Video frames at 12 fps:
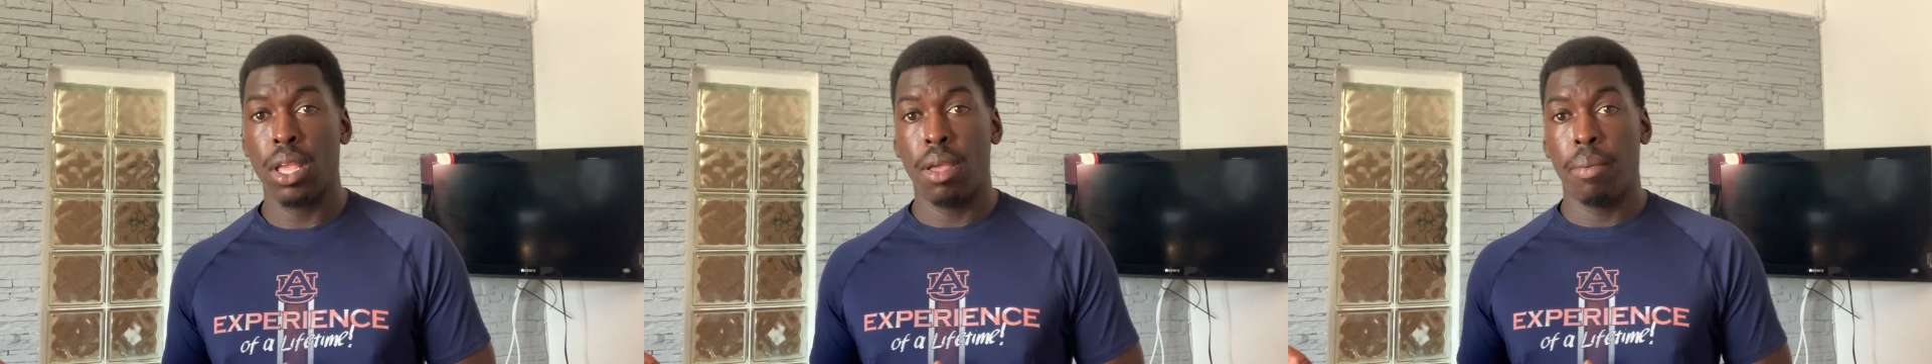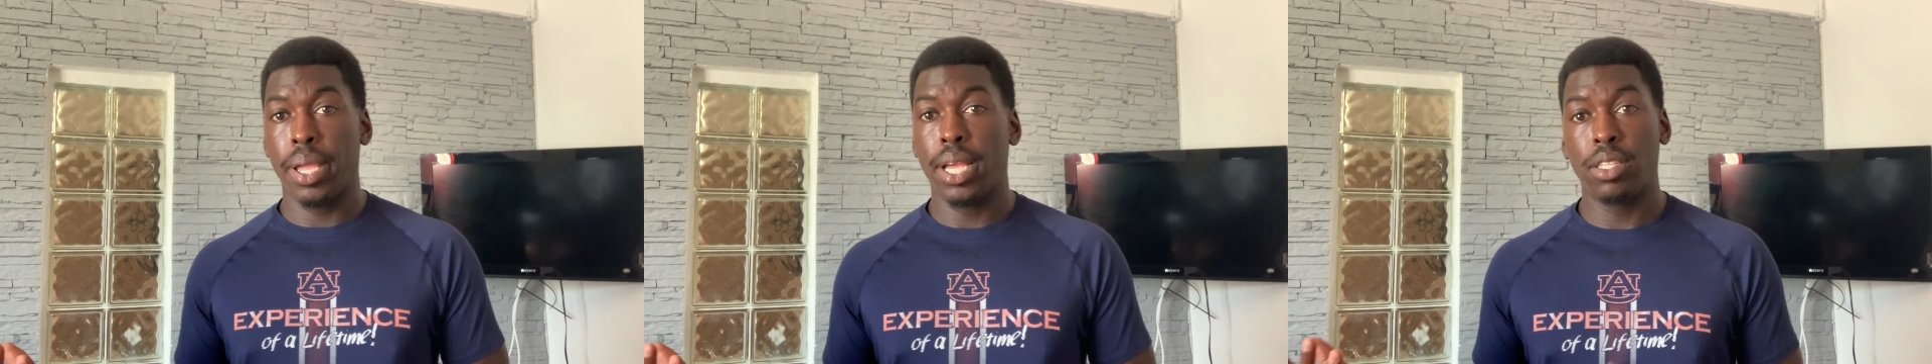
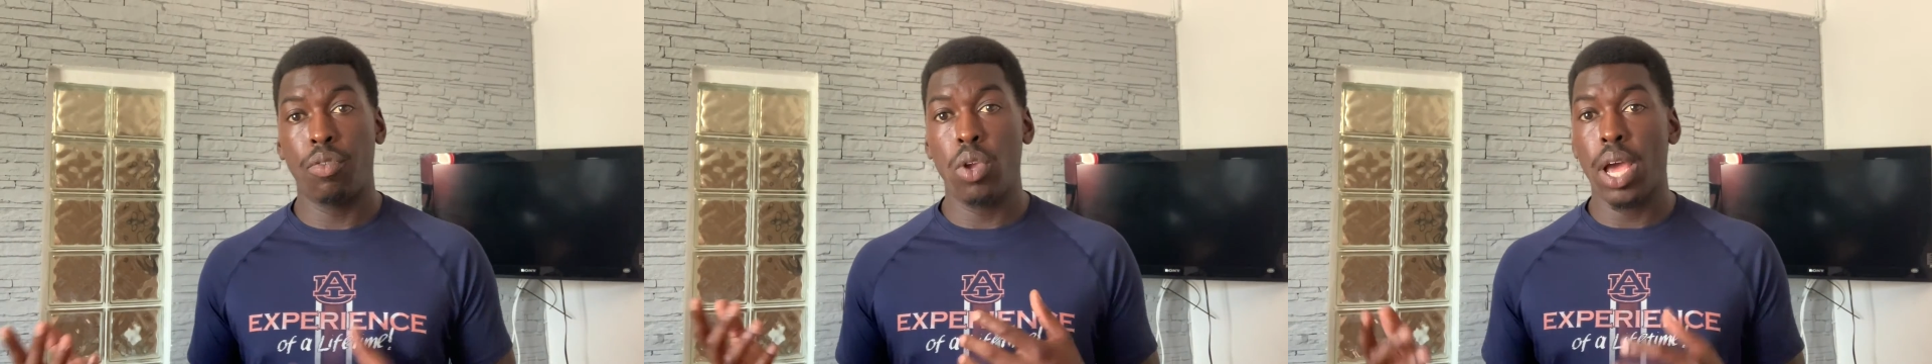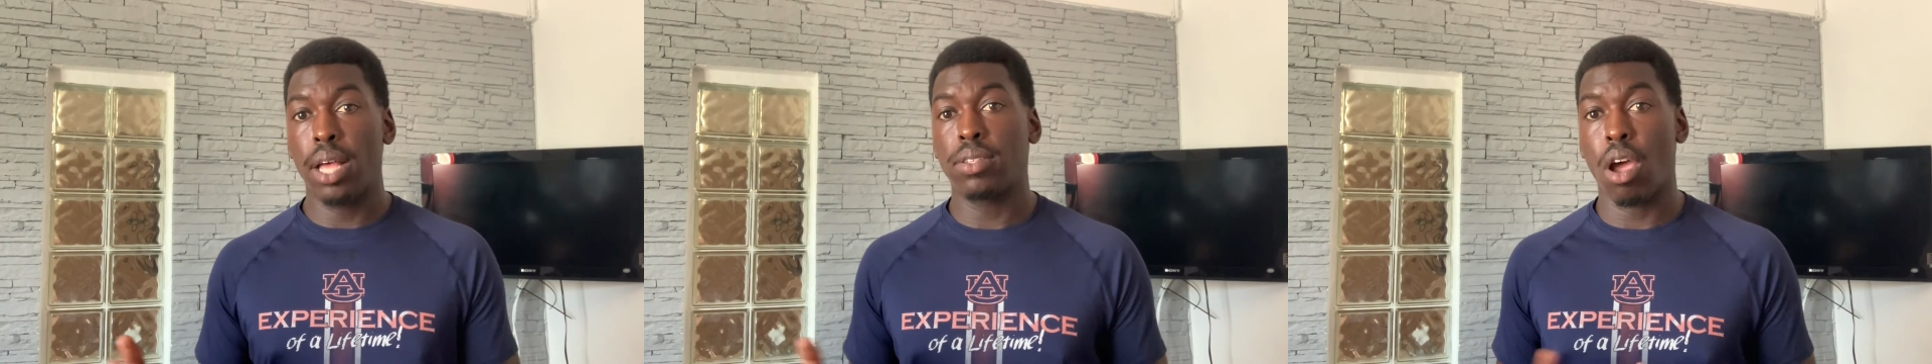Because if you
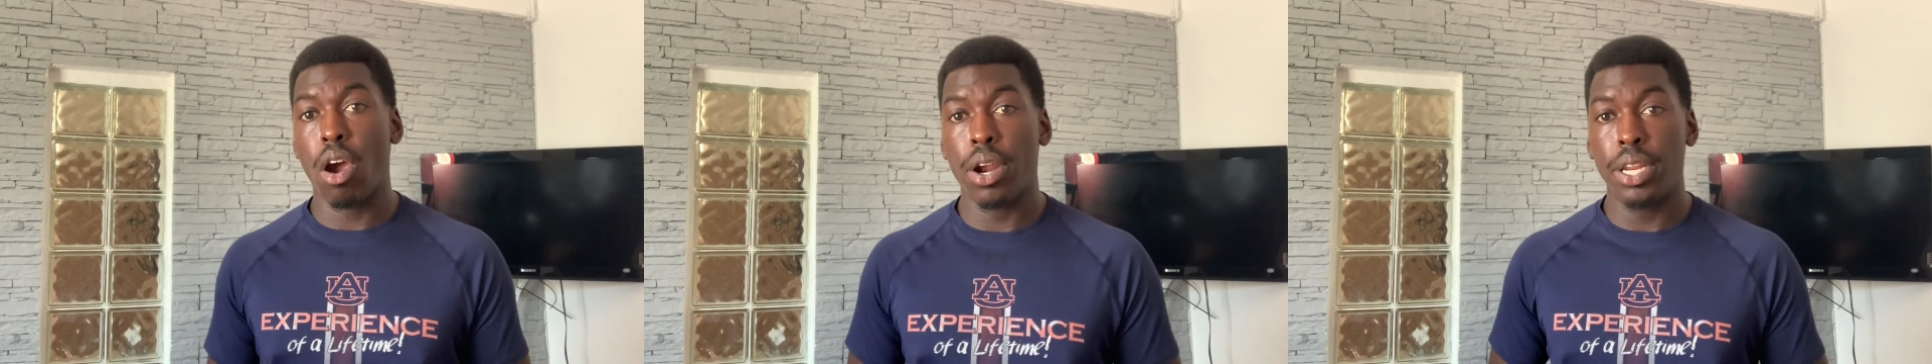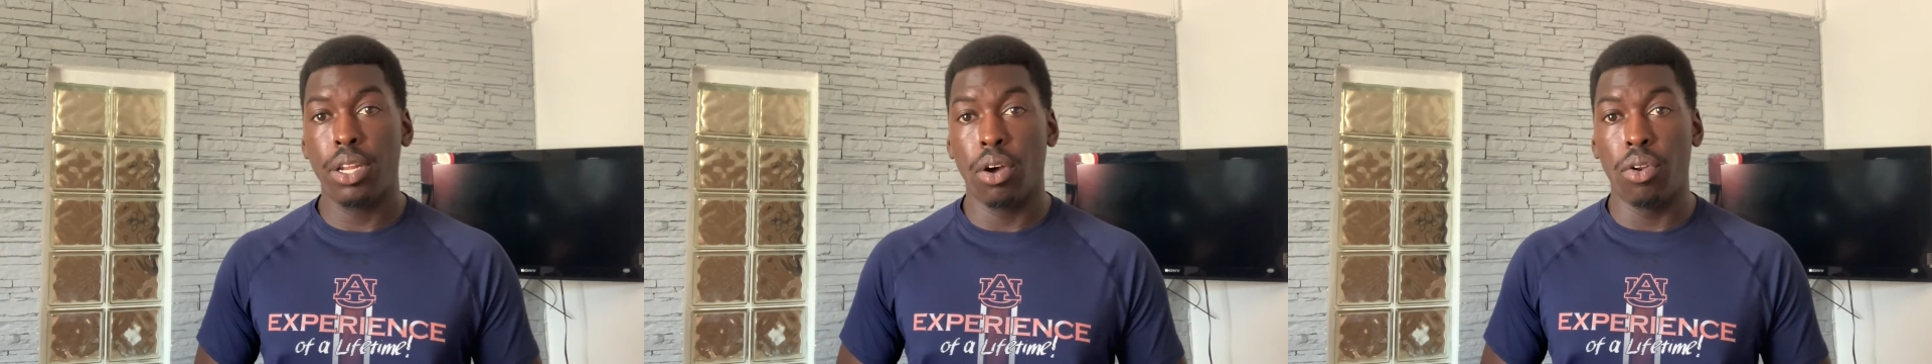guys
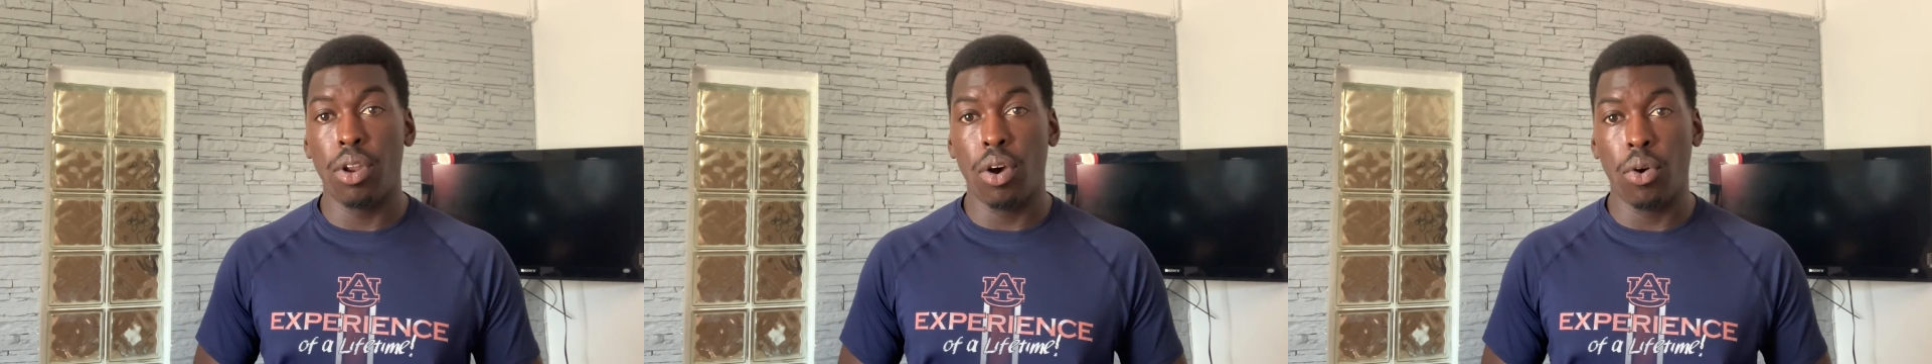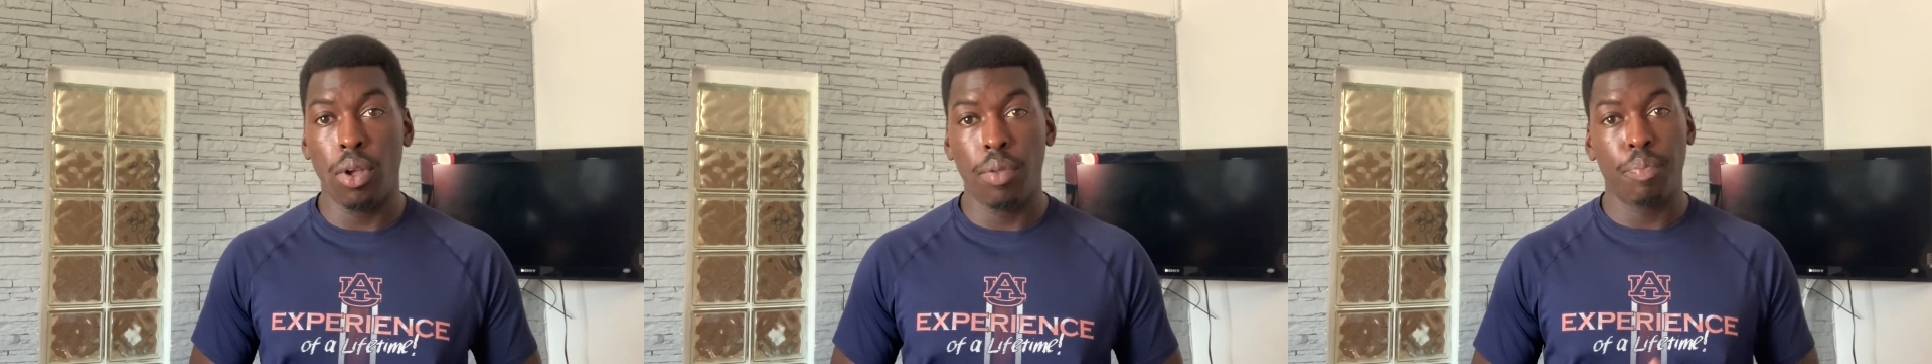already don't
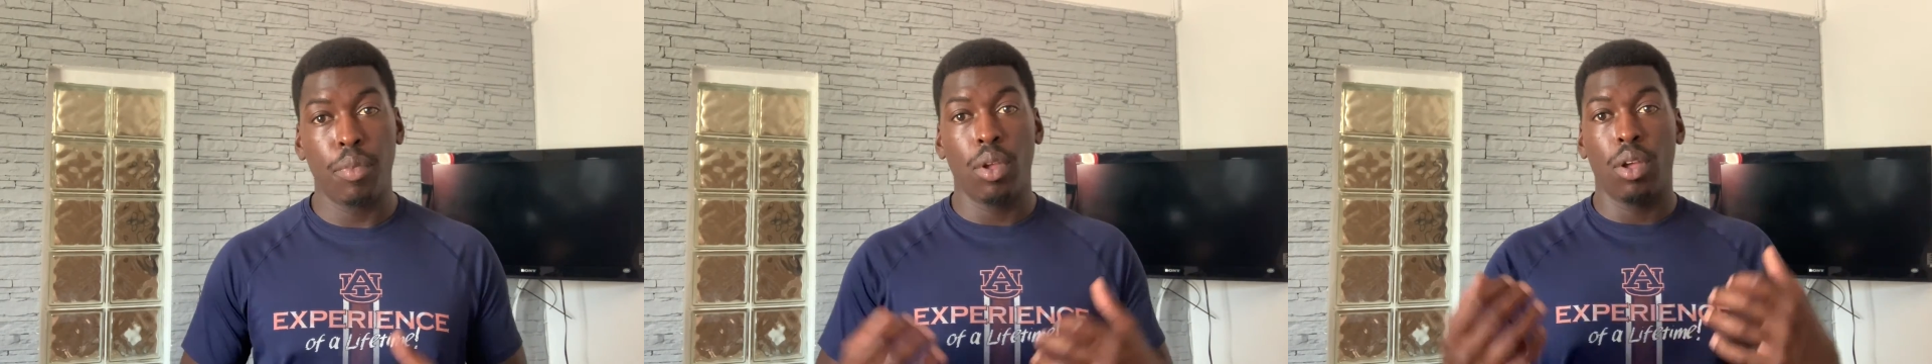know,